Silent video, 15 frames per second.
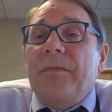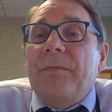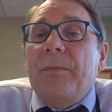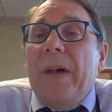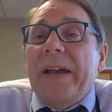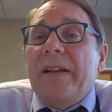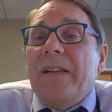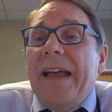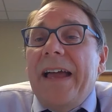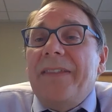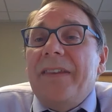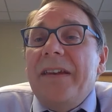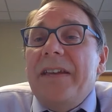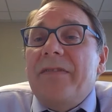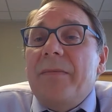Michael
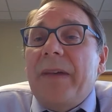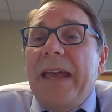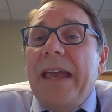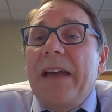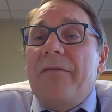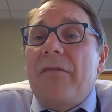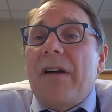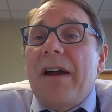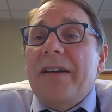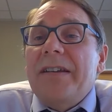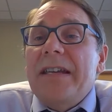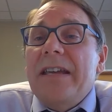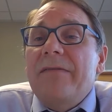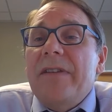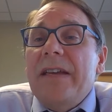Anthony from KFR
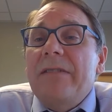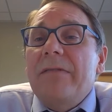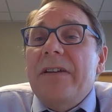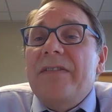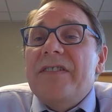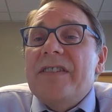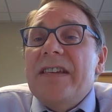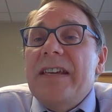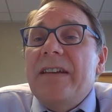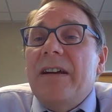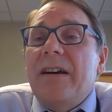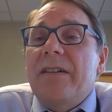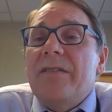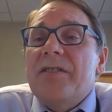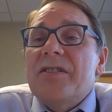TV, we've seen
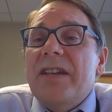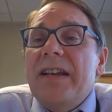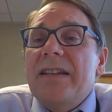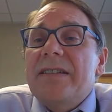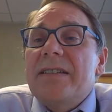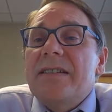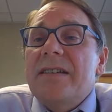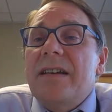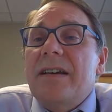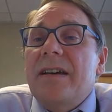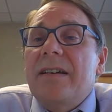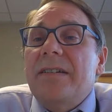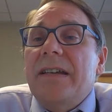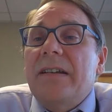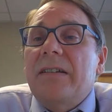other states
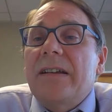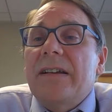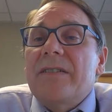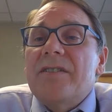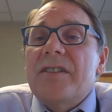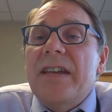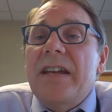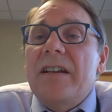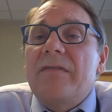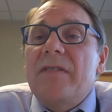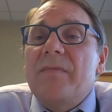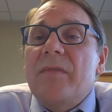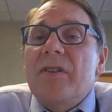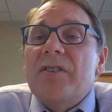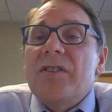declare state of
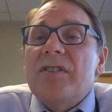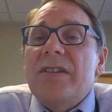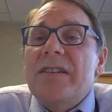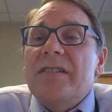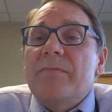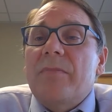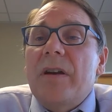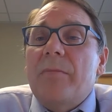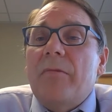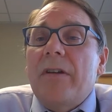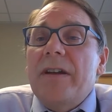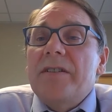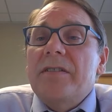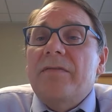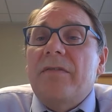emergencies in
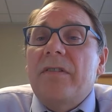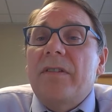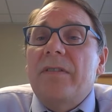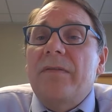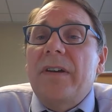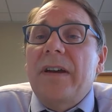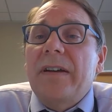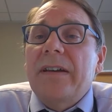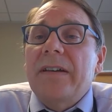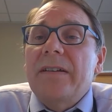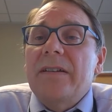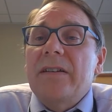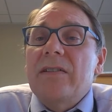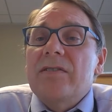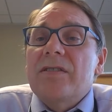preparation for the
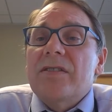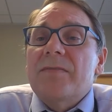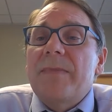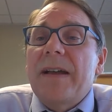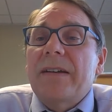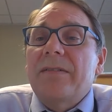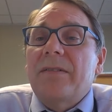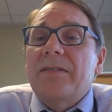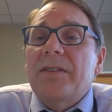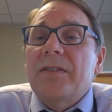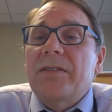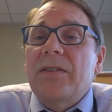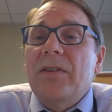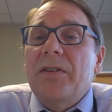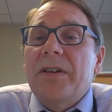variant. Do you suspect North
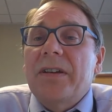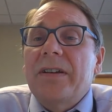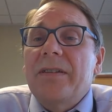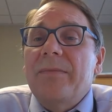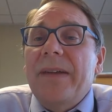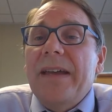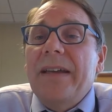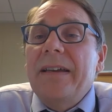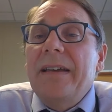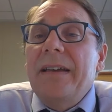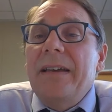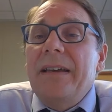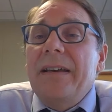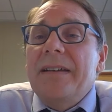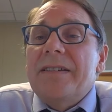Dakota could make
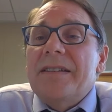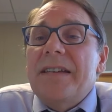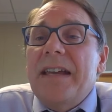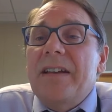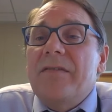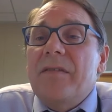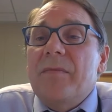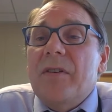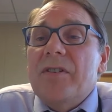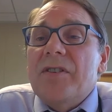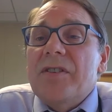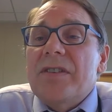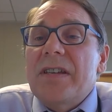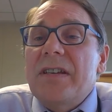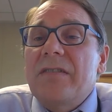a state of
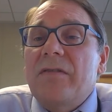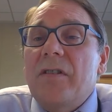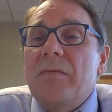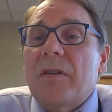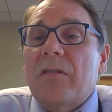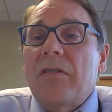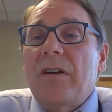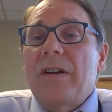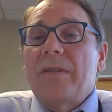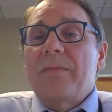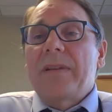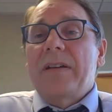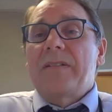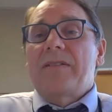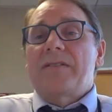emergency if Omicron
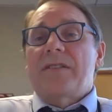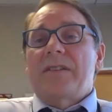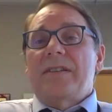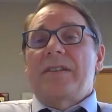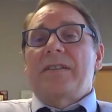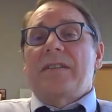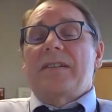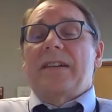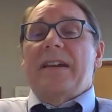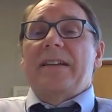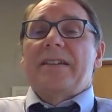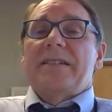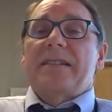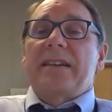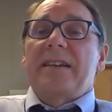appears in the
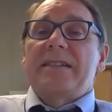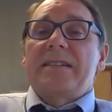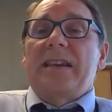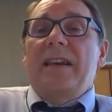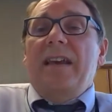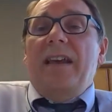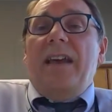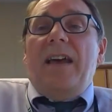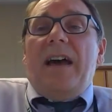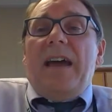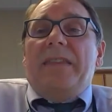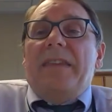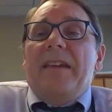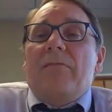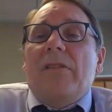United States? I
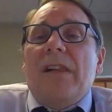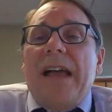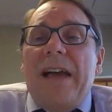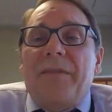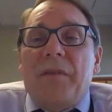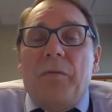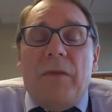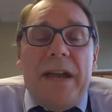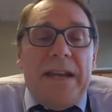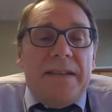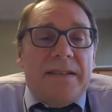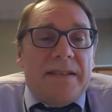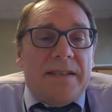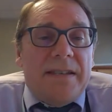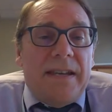think we'll have to wait
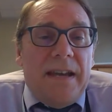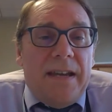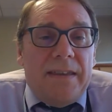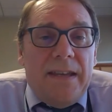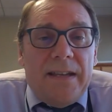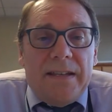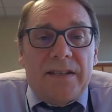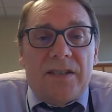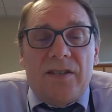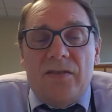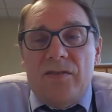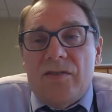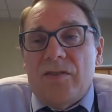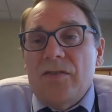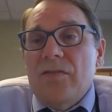and see. I think it's
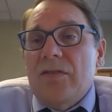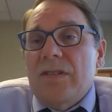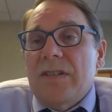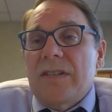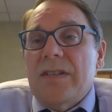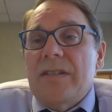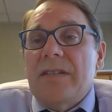too soon to